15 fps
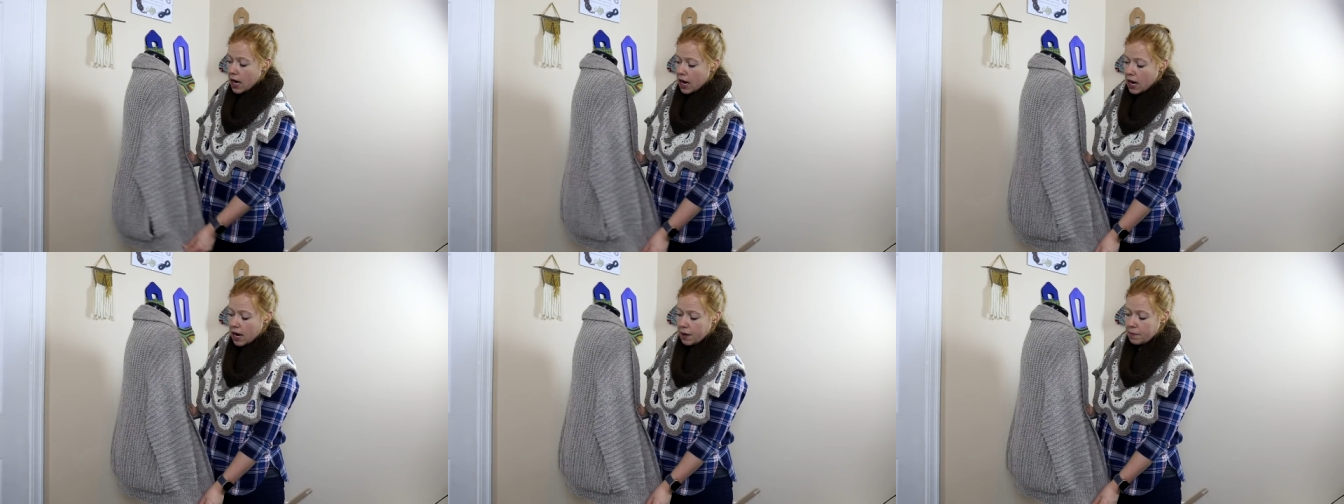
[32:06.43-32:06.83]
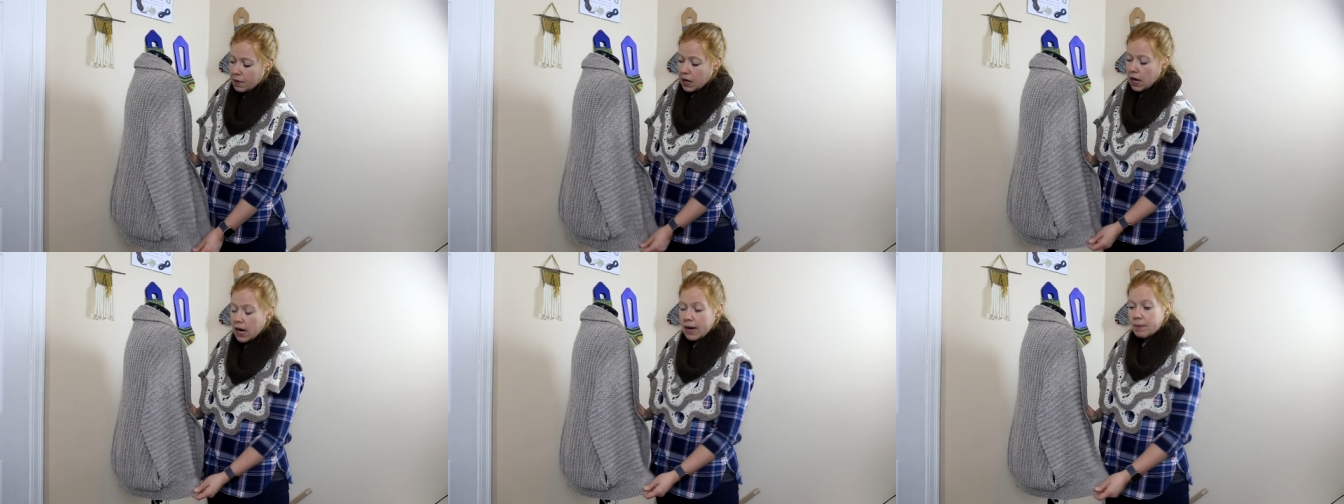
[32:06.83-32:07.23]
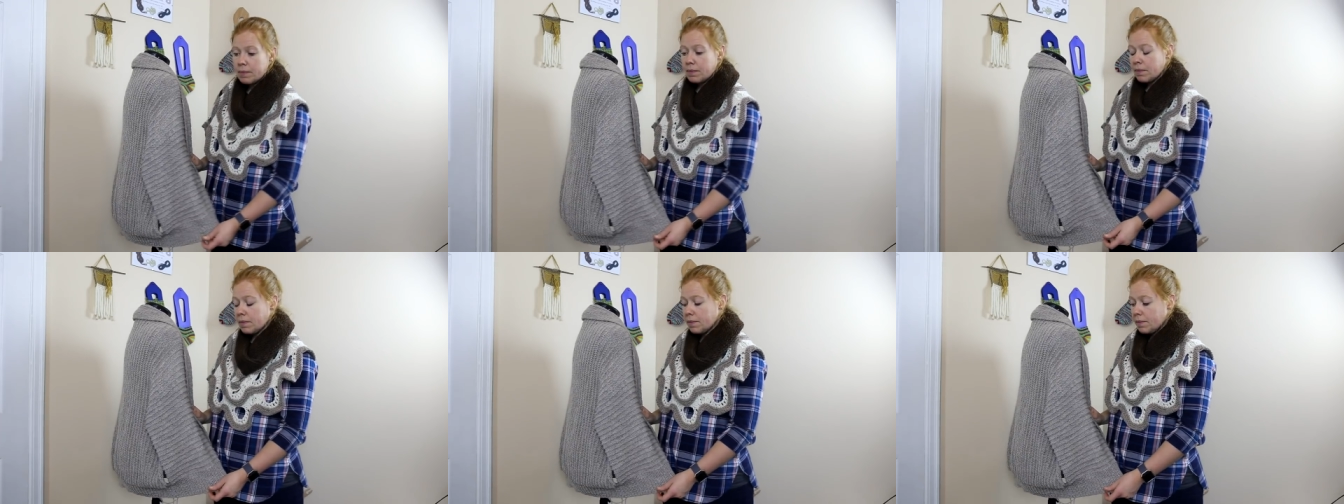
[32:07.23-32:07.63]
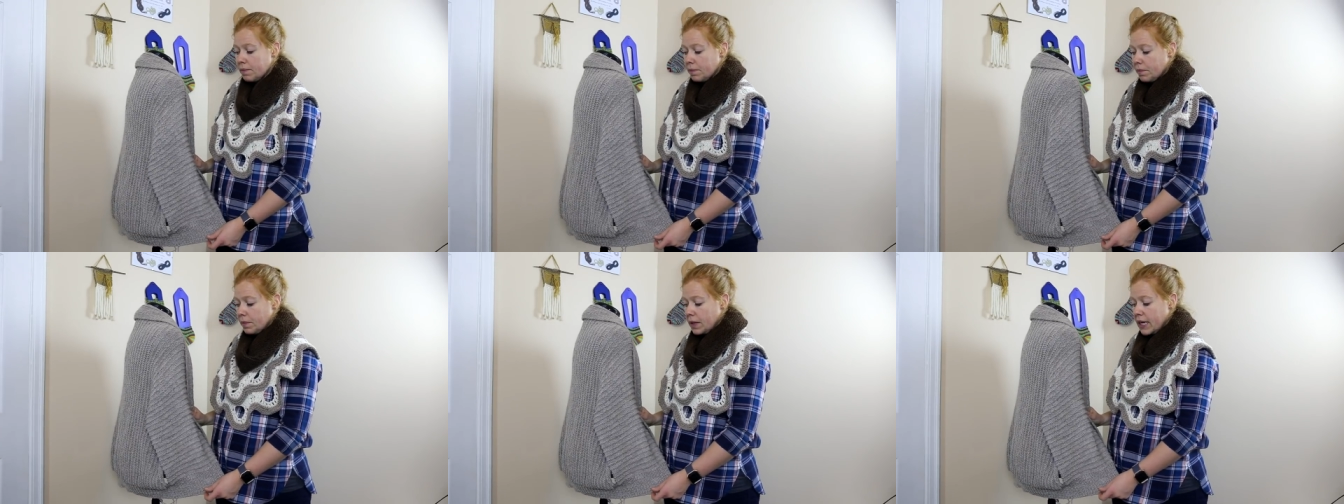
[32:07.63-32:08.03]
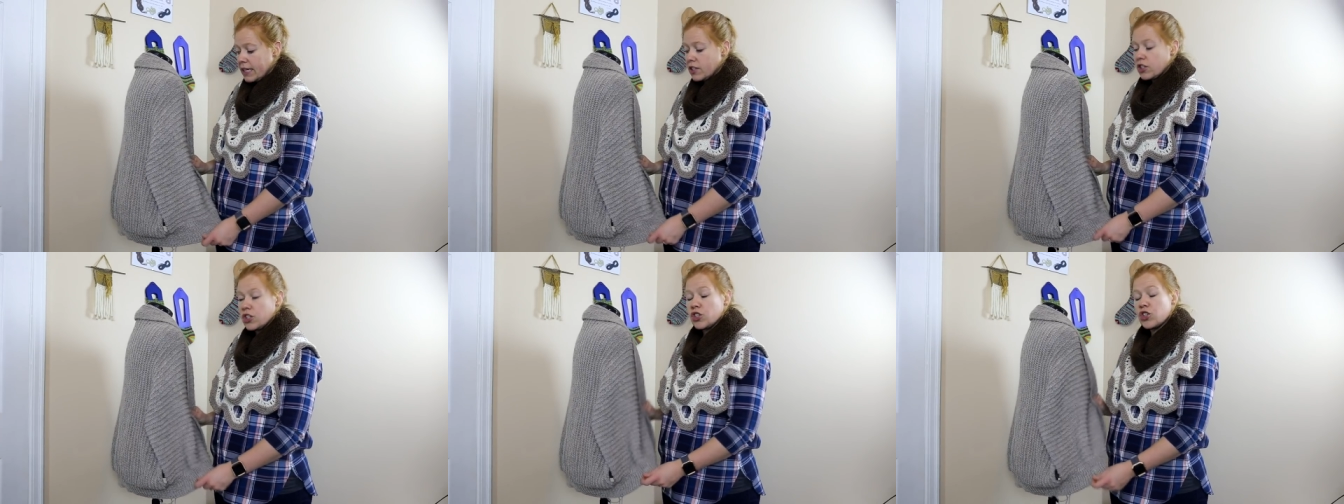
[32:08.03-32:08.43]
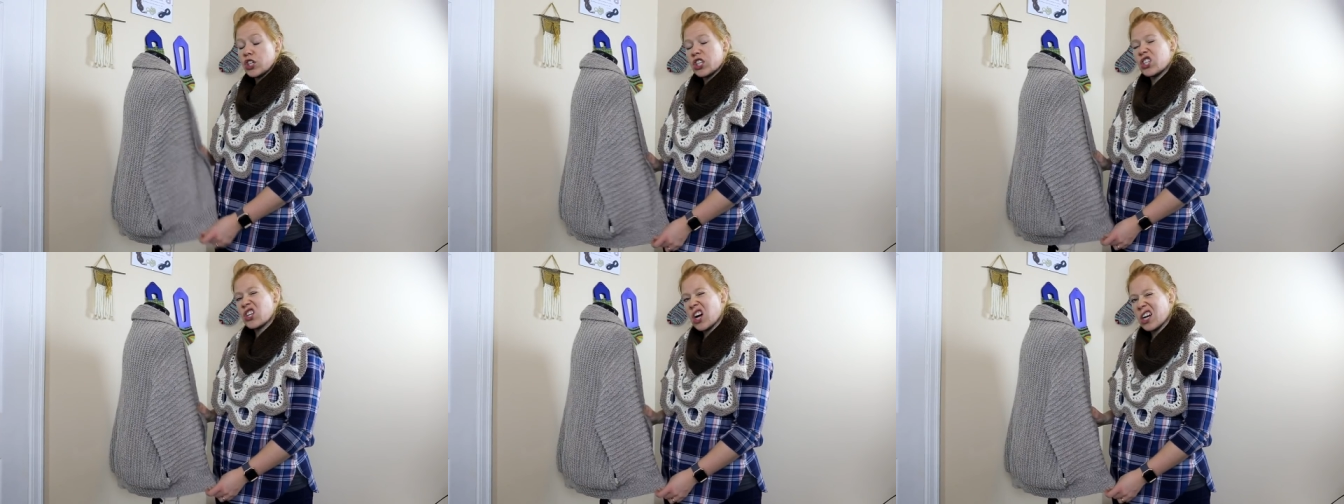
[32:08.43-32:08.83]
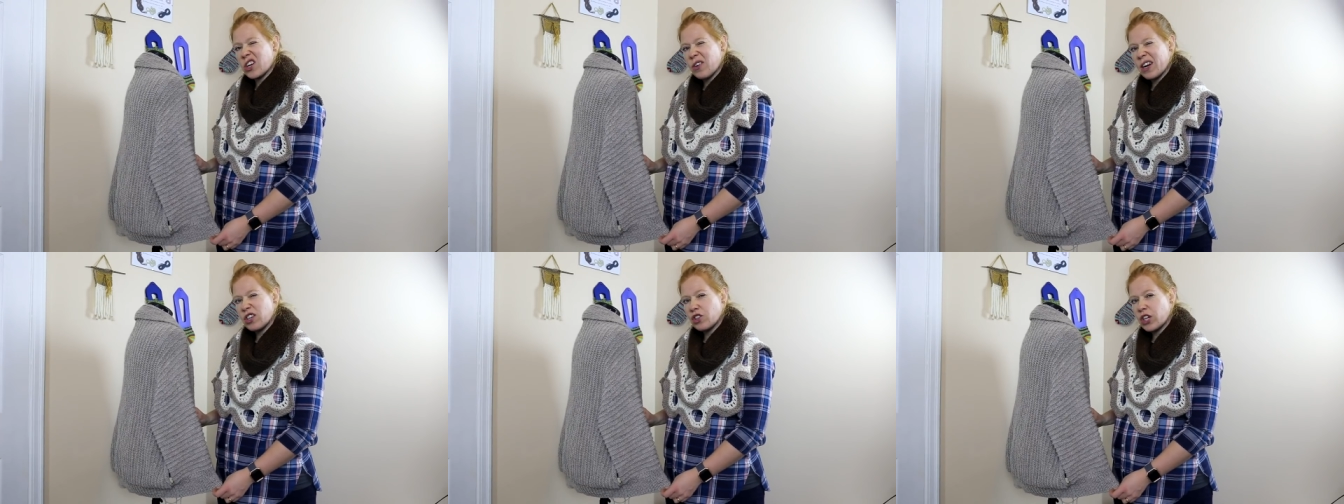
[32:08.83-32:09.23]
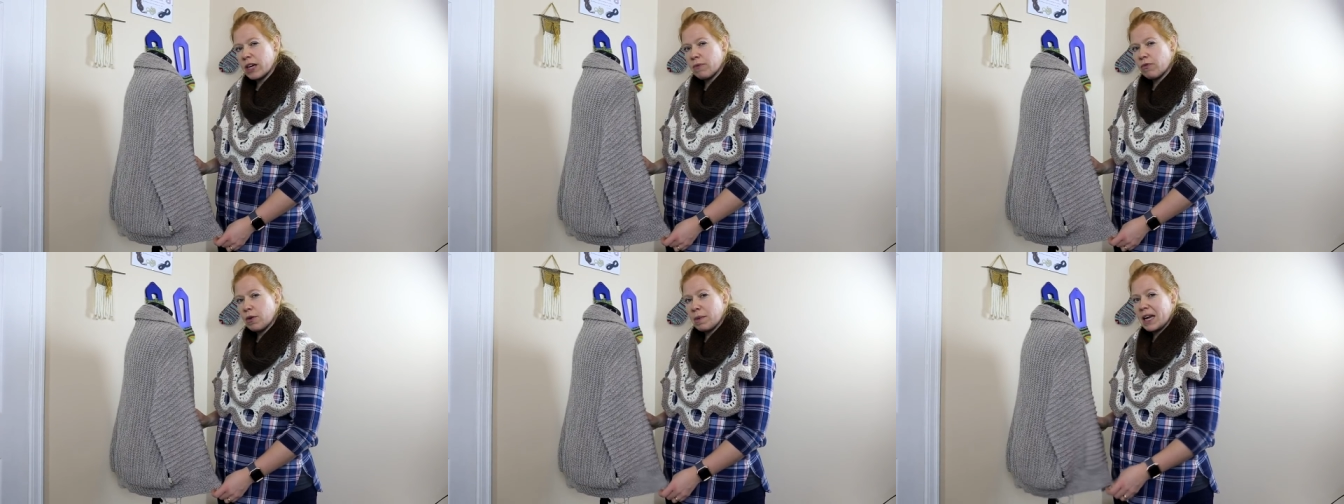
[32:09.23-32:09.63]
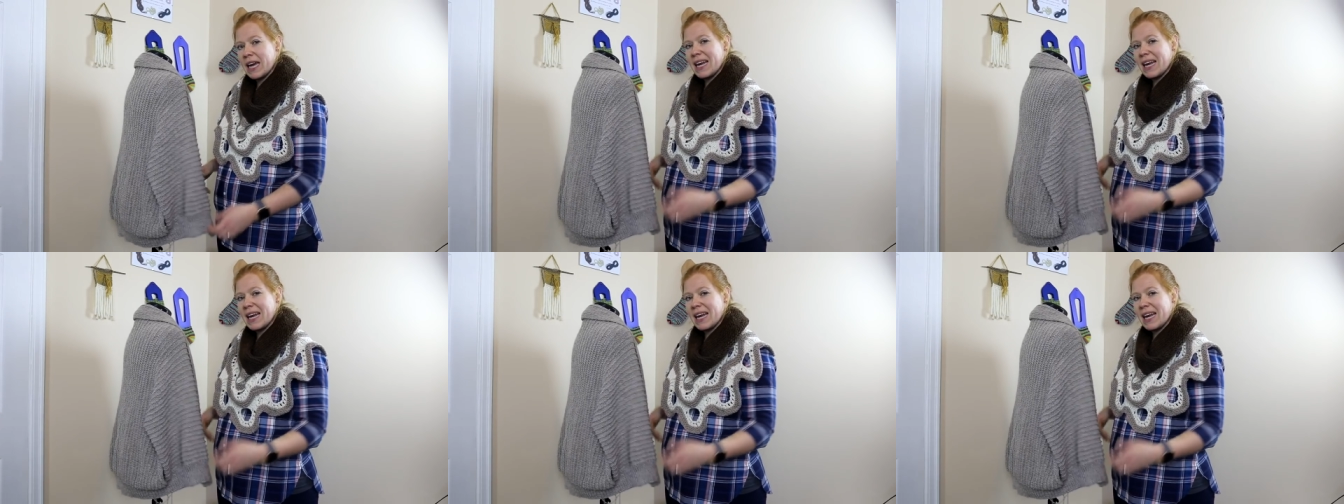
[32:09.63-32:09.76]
um, I'm it's just not a great shape for me.